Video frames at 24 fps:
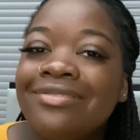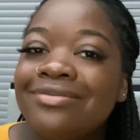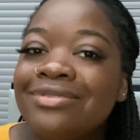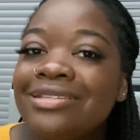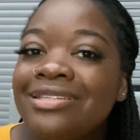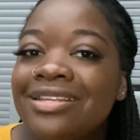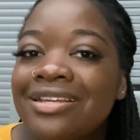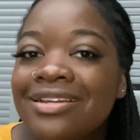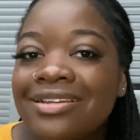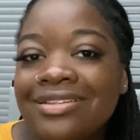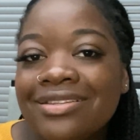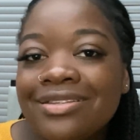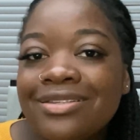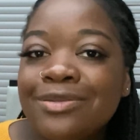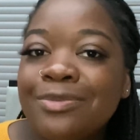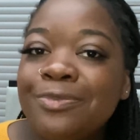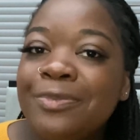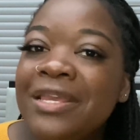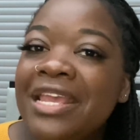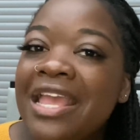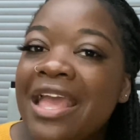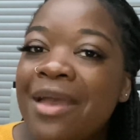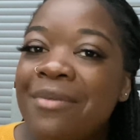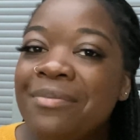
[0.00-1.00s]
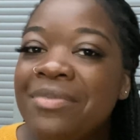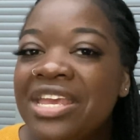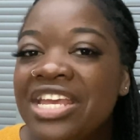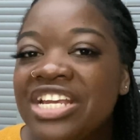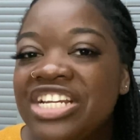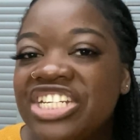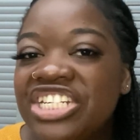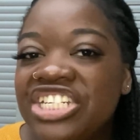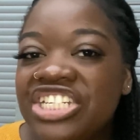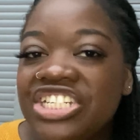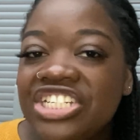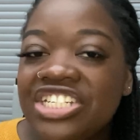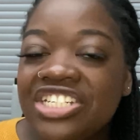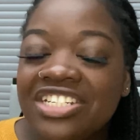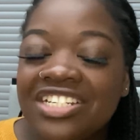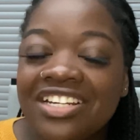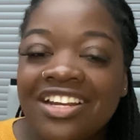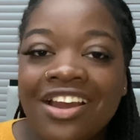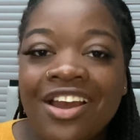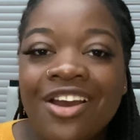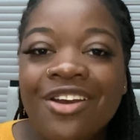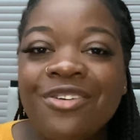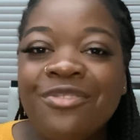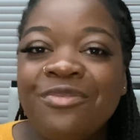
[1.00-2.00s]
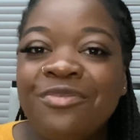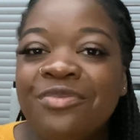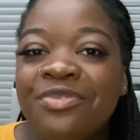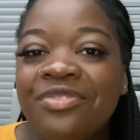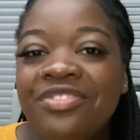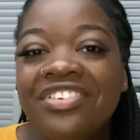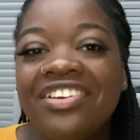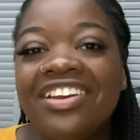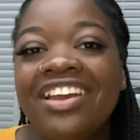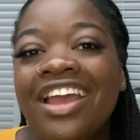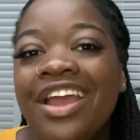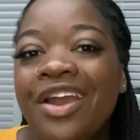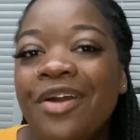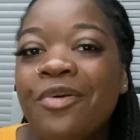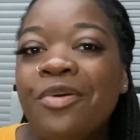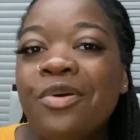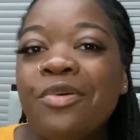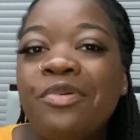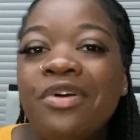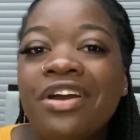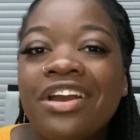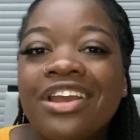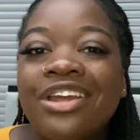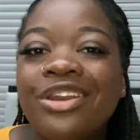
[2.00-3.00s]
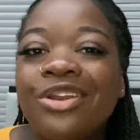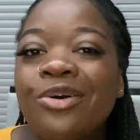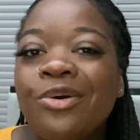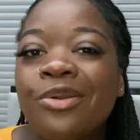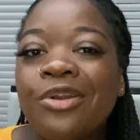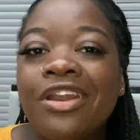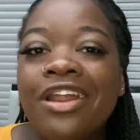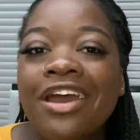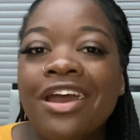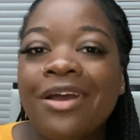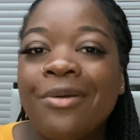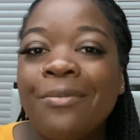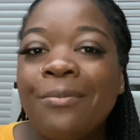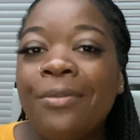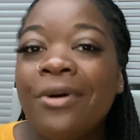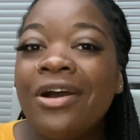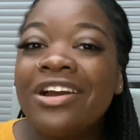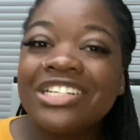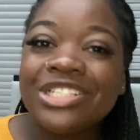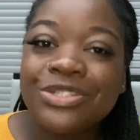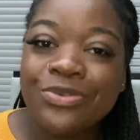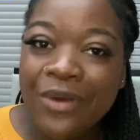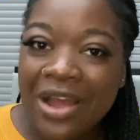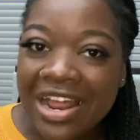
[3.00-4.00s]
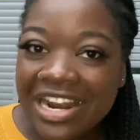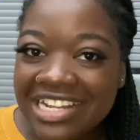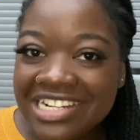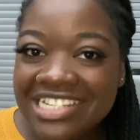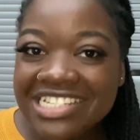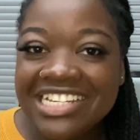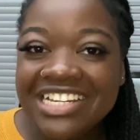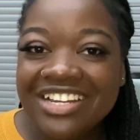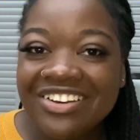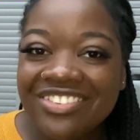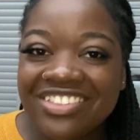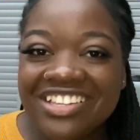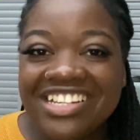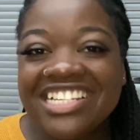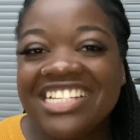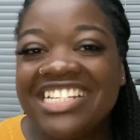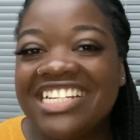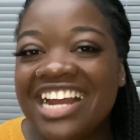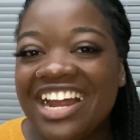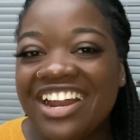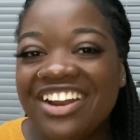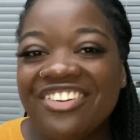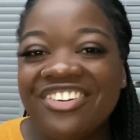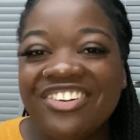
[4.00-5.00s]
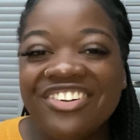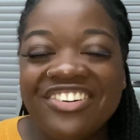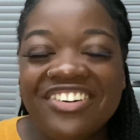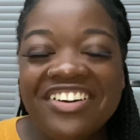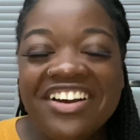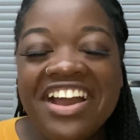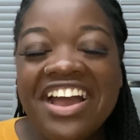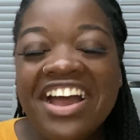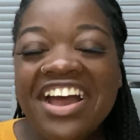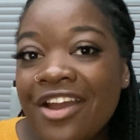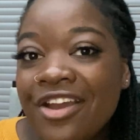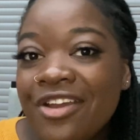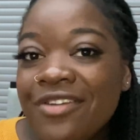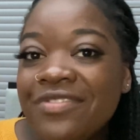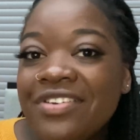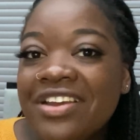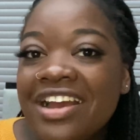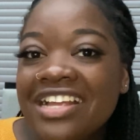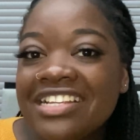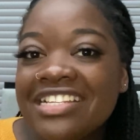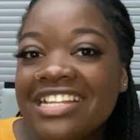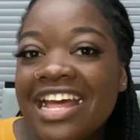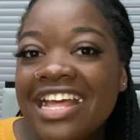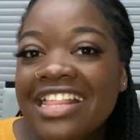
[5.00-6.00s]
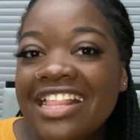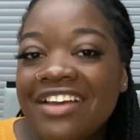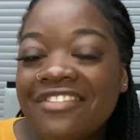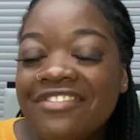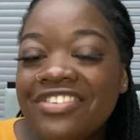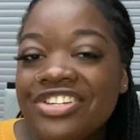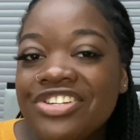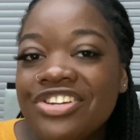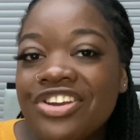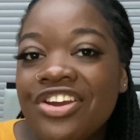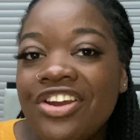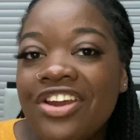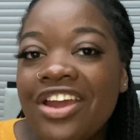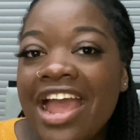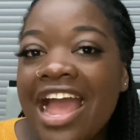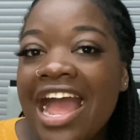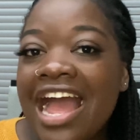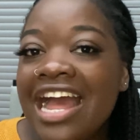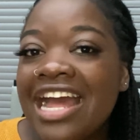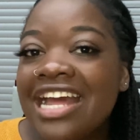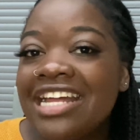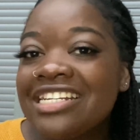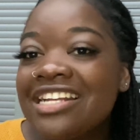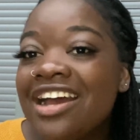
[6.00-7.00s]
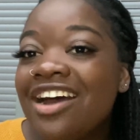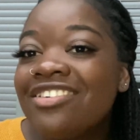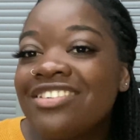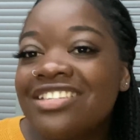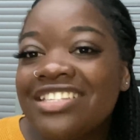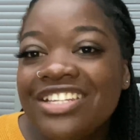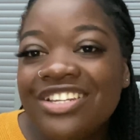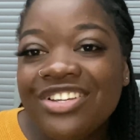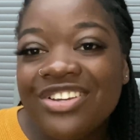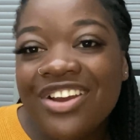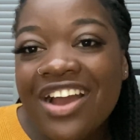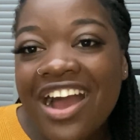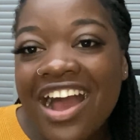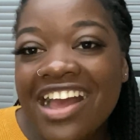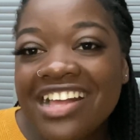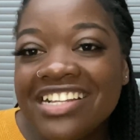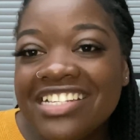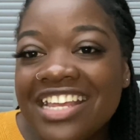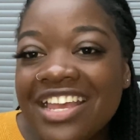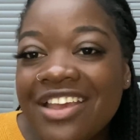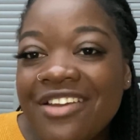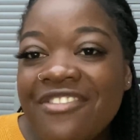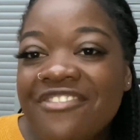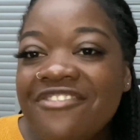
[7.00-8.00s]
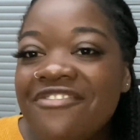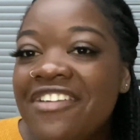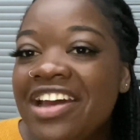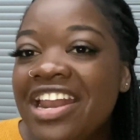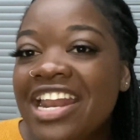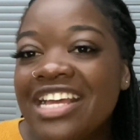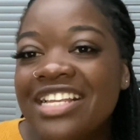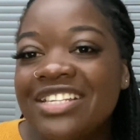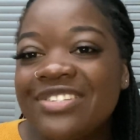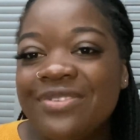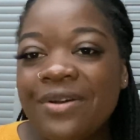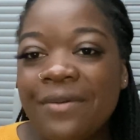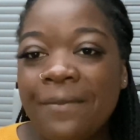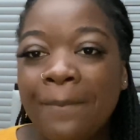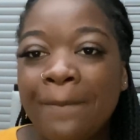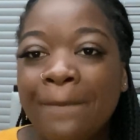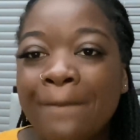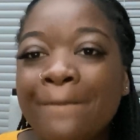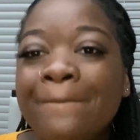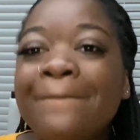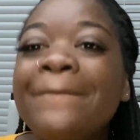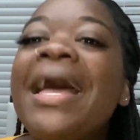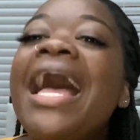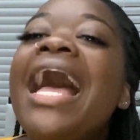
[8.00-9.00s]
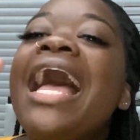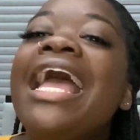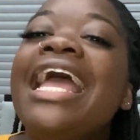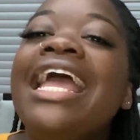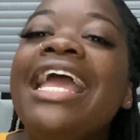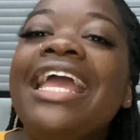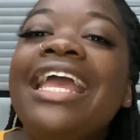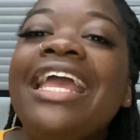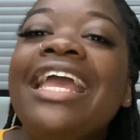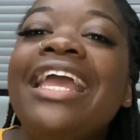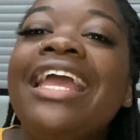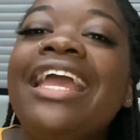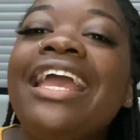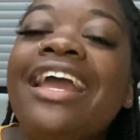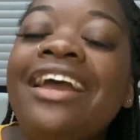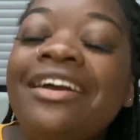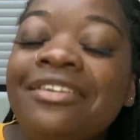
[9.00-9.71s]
6 p.m. ish. We're working on punctuality on this channel. I hope you guys like that video, and I'll see you guys in my next one. Bye.